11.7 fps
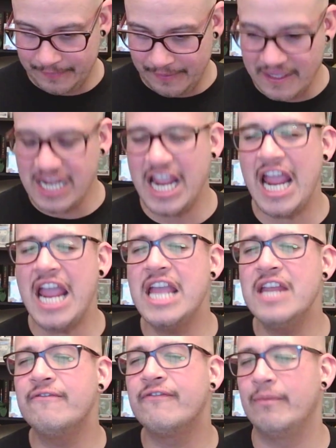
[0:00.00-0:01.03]
The
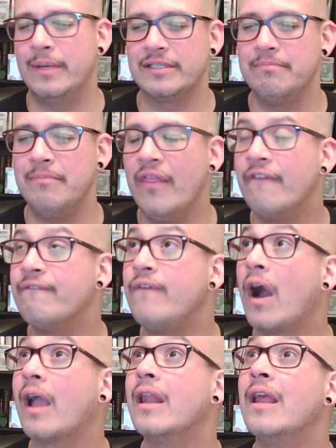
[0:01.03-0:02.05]
infamous,
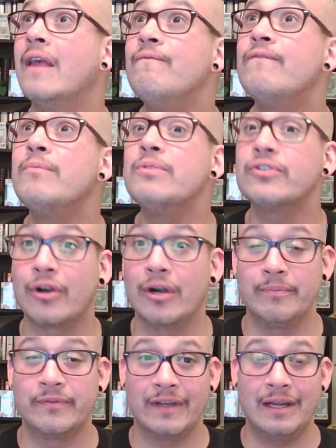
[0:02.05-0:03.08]
motherfucking infamous
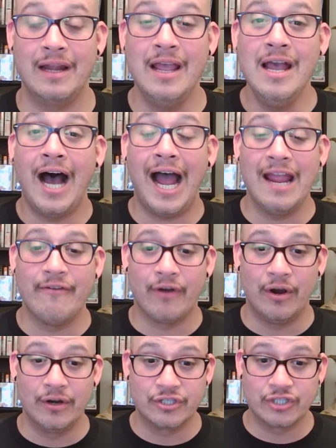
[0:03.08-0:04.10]
curb scene. I have
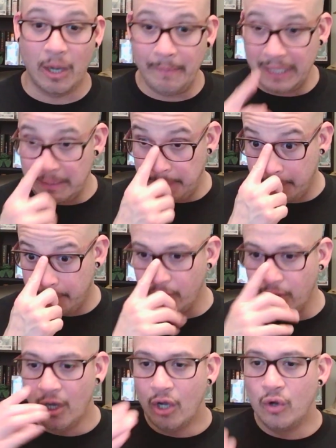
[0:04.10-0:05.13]
heard so many
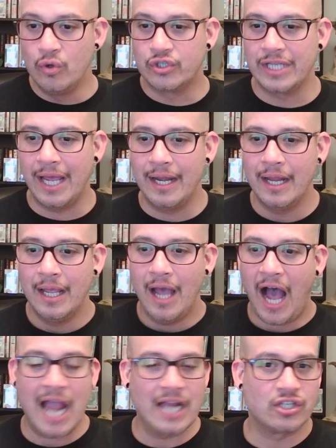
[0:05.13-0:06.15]
people who said,
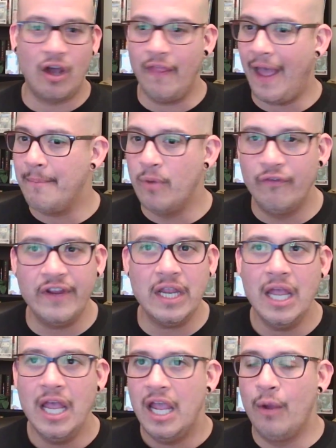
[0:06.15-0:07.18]
I saw that movie,
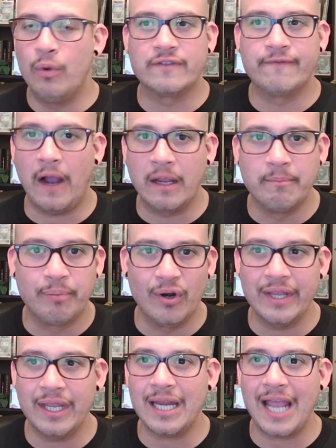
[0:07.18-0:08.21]
it was fucking
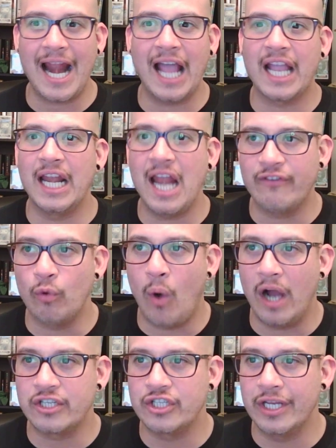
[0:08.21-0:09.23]
brilliant, and I can never
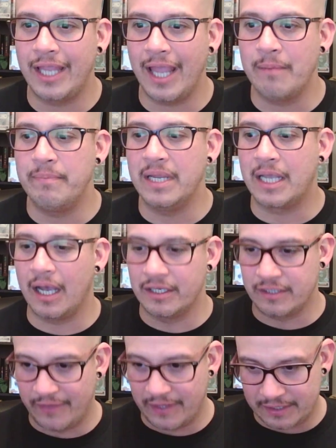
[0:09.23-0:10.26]
watch it again because
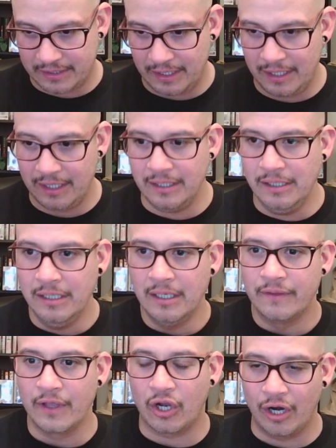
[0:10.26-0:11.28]
of the scene,
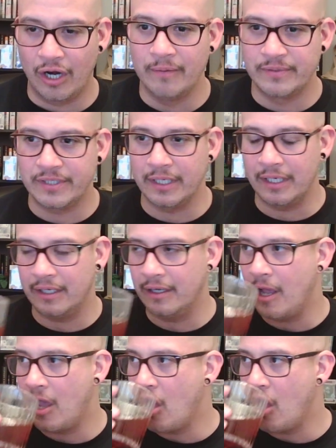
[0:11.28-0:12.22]
the curb scene.